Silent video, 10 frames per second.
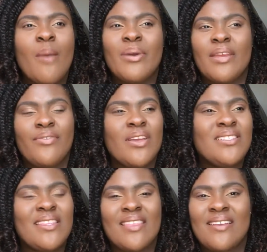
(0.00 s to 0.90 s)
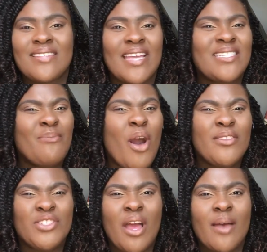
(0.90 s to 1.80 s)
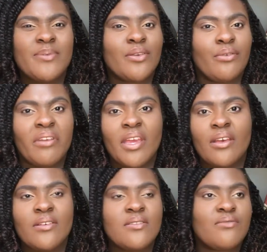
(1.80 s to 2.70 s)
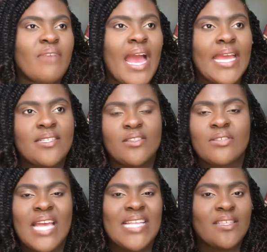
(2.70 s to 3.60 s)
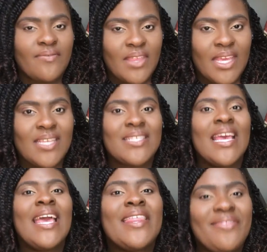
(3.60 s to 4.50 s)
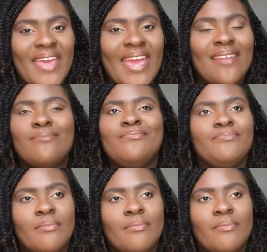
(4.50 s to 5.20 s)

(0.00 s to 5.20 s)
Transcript: But if you're into things like small chops, grills, rice, those kinds of things, then